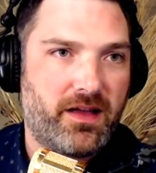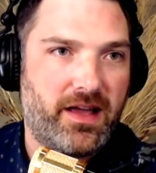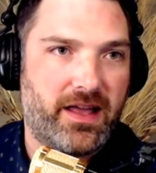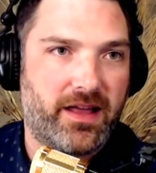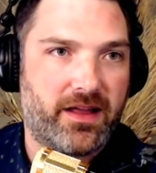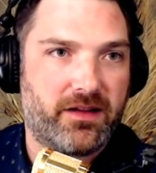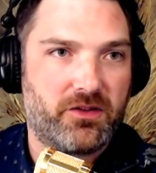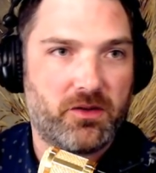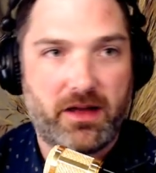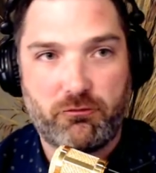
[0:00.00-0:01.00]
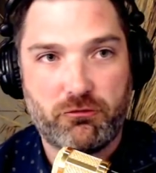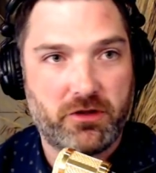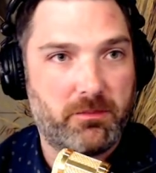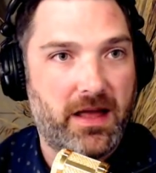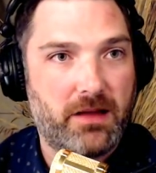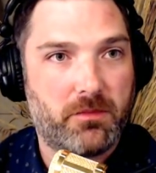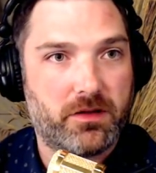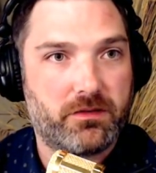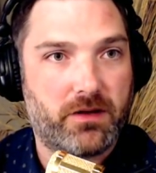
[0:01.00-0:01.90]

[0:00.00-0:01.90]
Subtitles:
and you have really bad months, right?